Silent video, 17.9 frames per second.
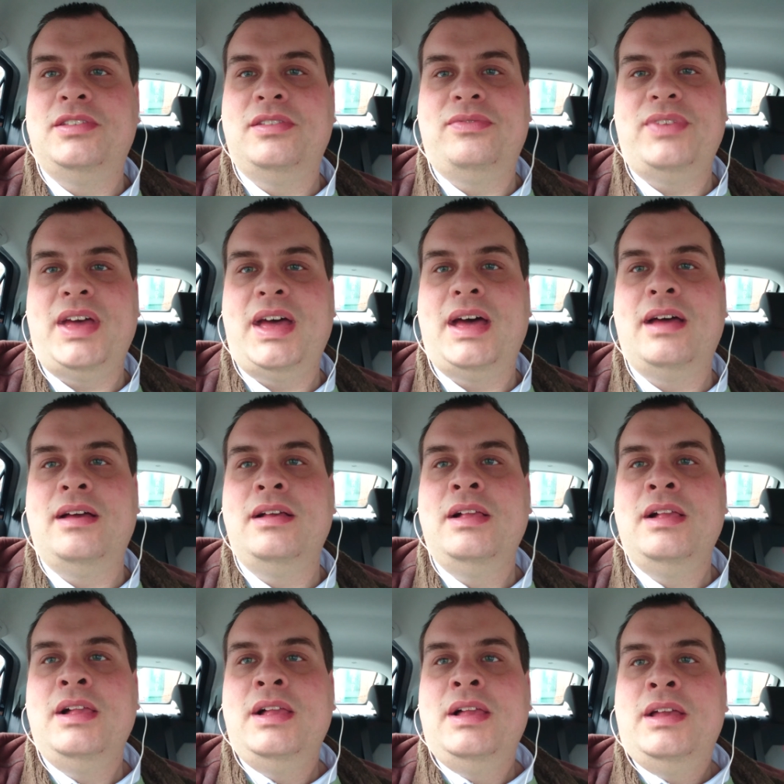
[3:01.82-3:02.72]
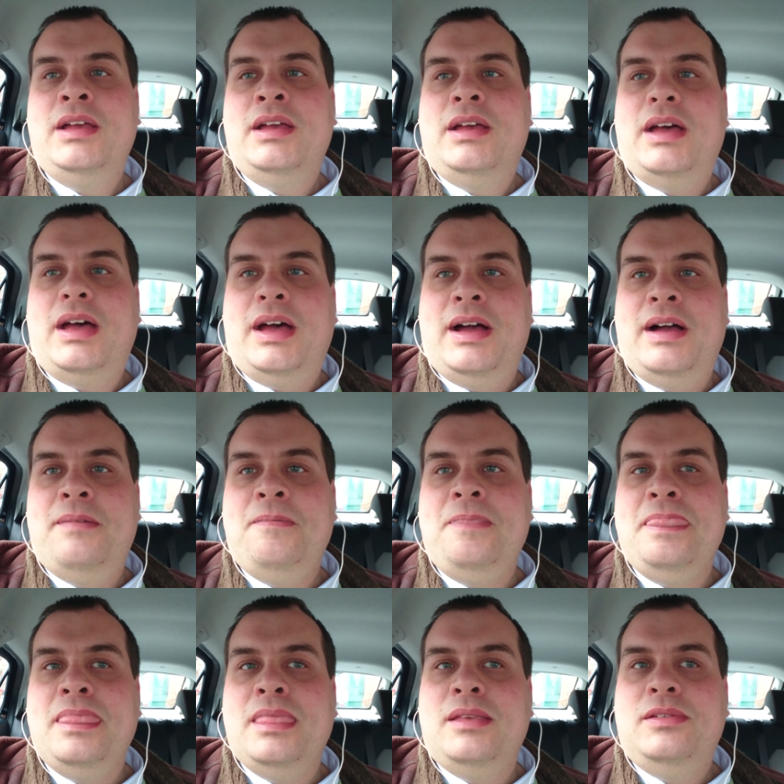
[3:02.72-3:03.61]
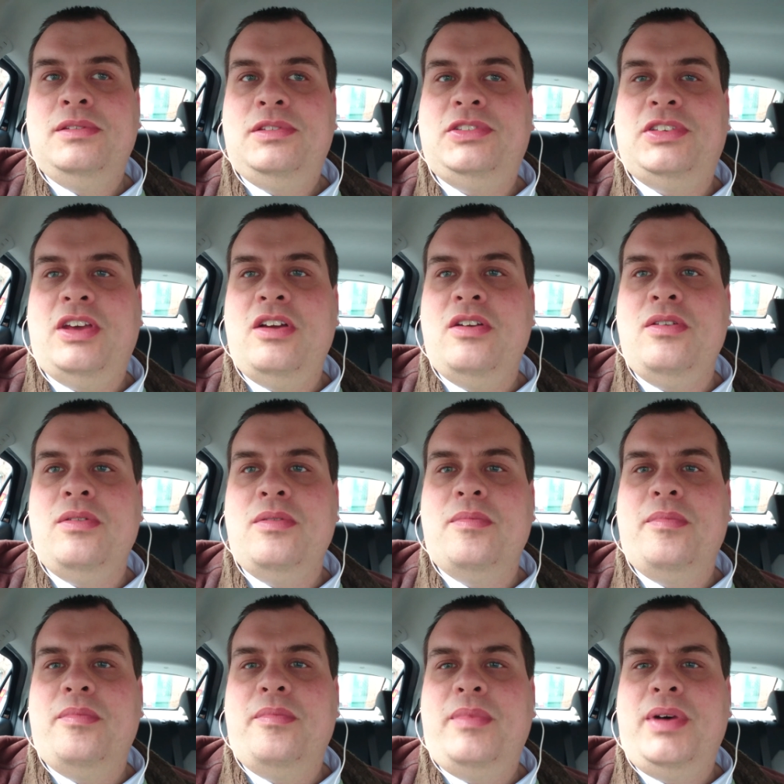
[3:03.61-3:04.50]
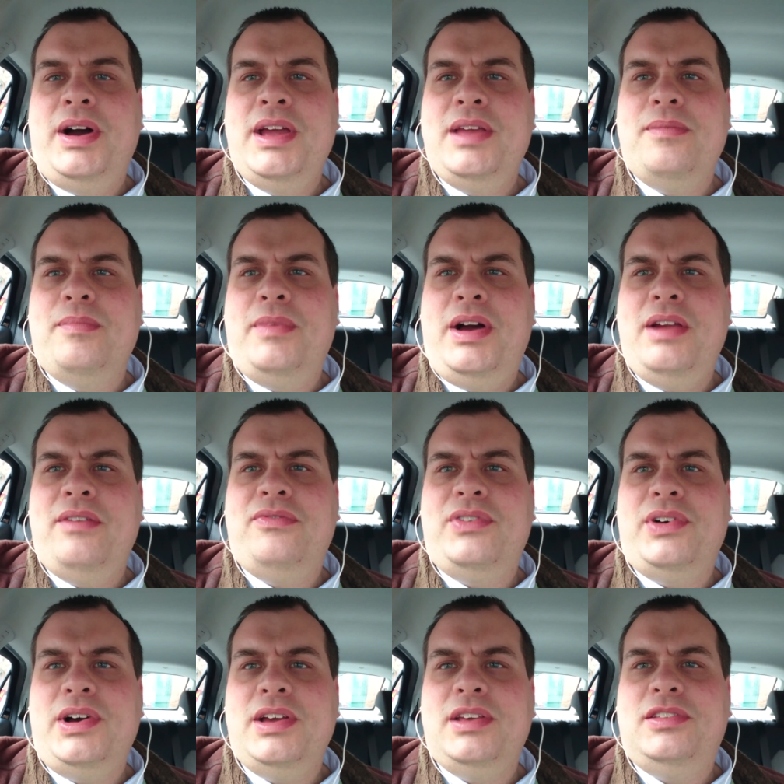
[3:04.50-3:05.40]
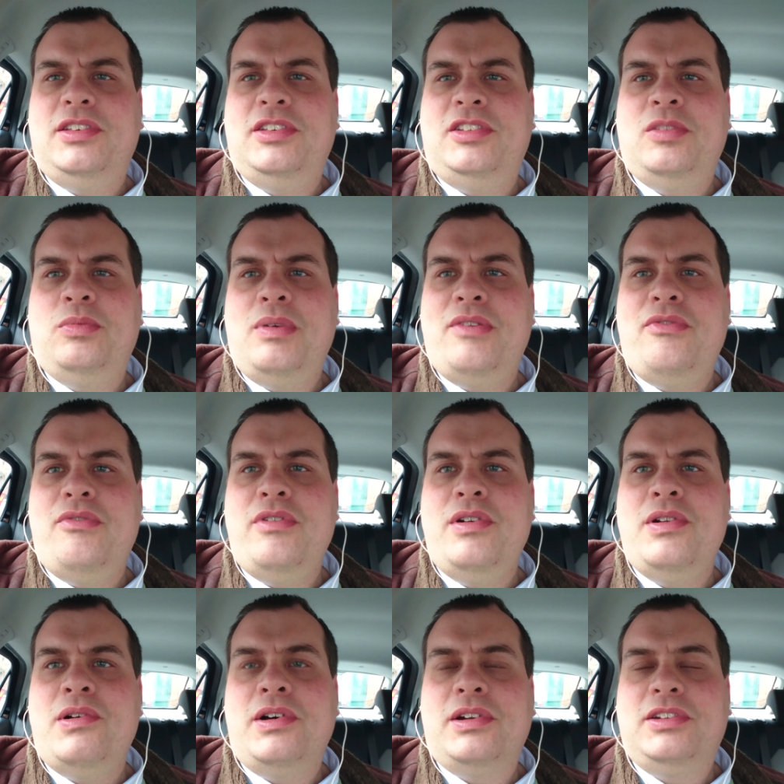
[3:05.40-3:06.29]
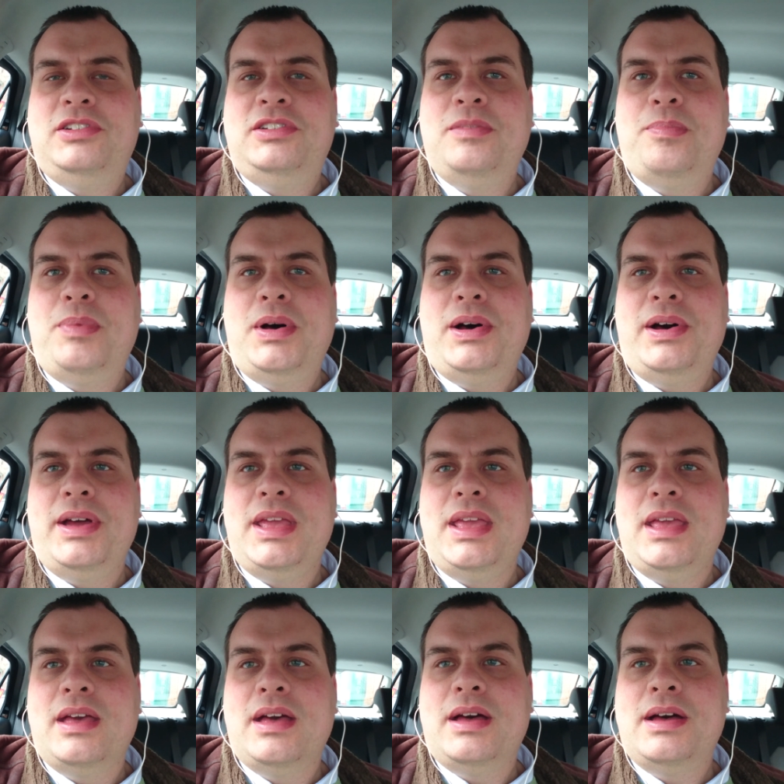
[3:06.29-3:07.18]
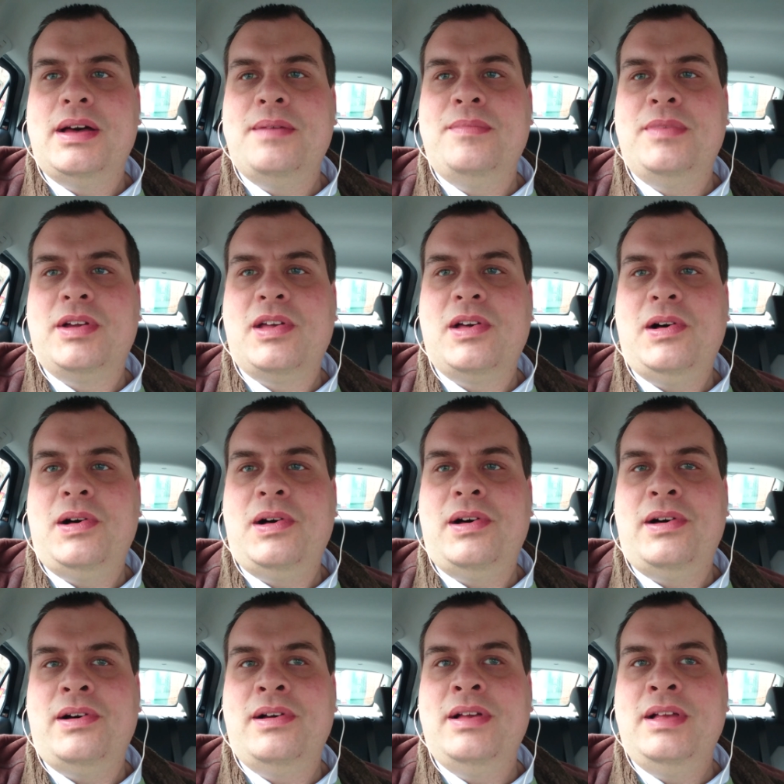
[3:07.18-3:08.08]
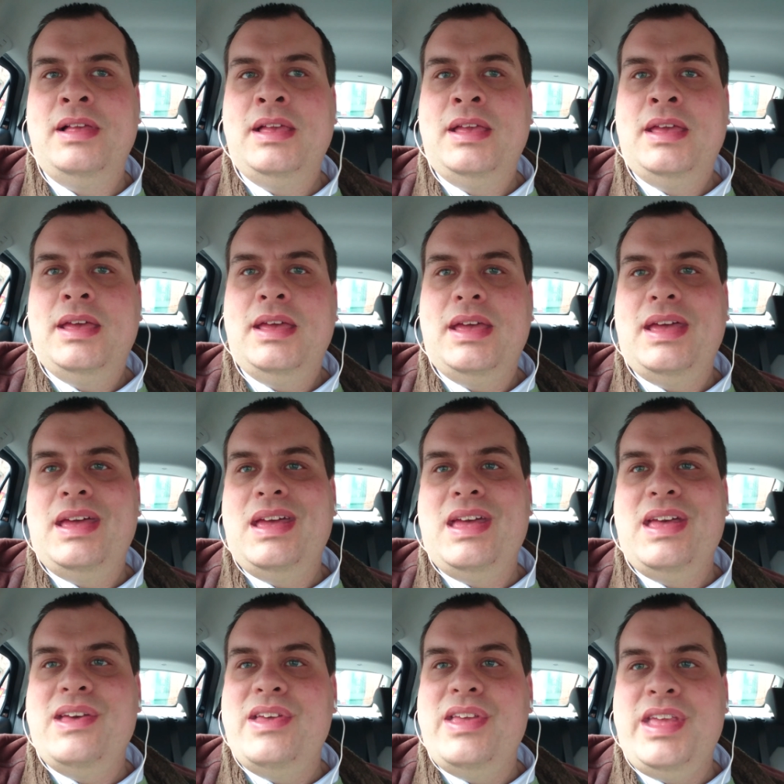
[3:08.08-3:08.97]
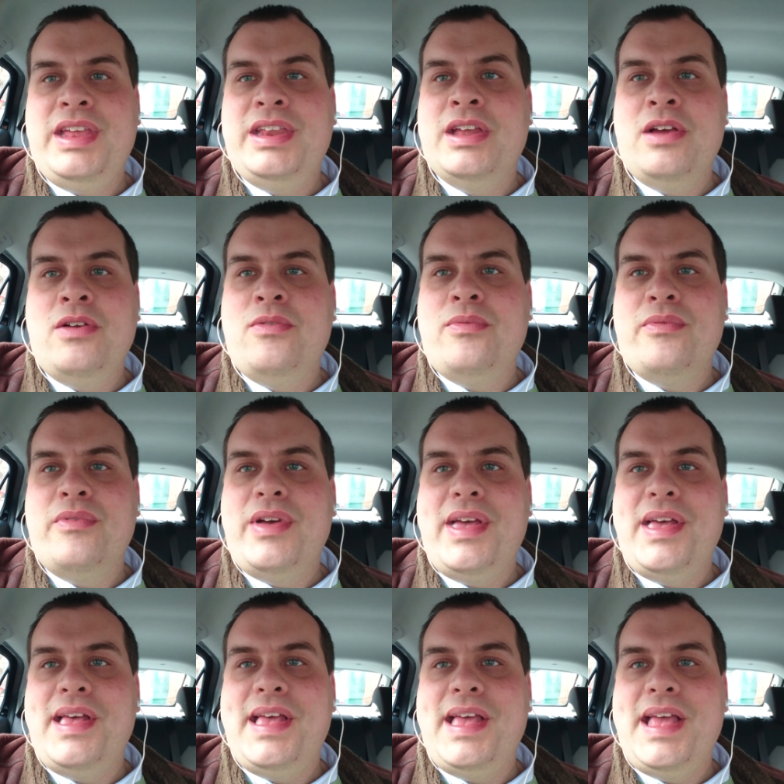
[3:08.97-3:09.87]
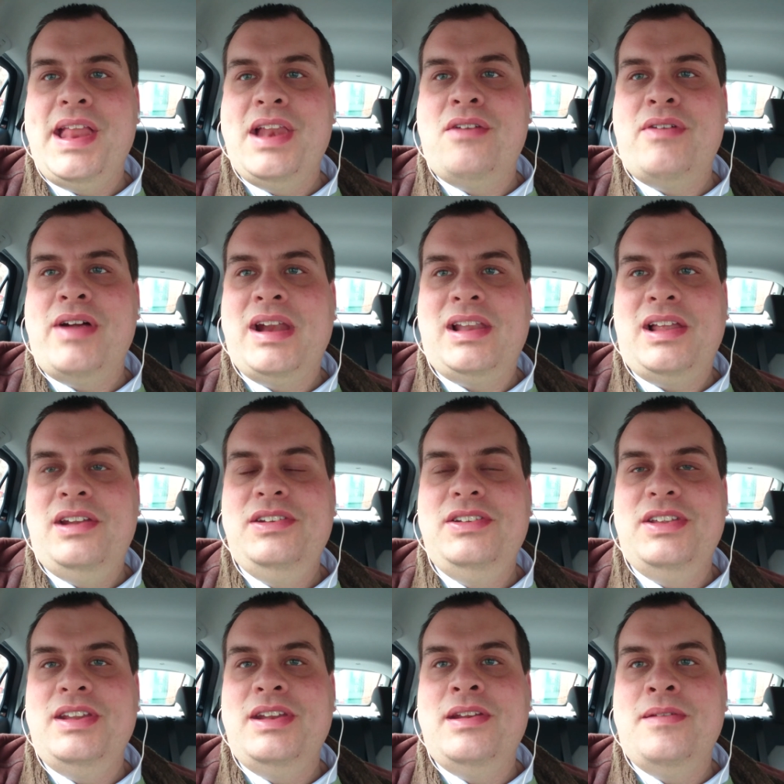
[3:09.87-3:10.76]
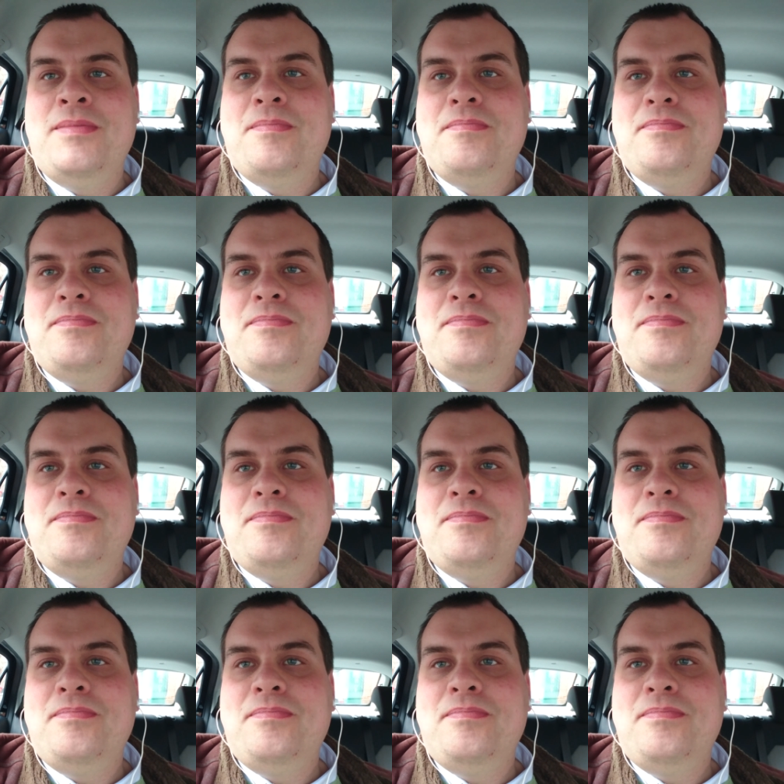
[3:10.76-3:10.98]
of that. Um, so my my advice as to whether or not to buy um, a car, you know, in around London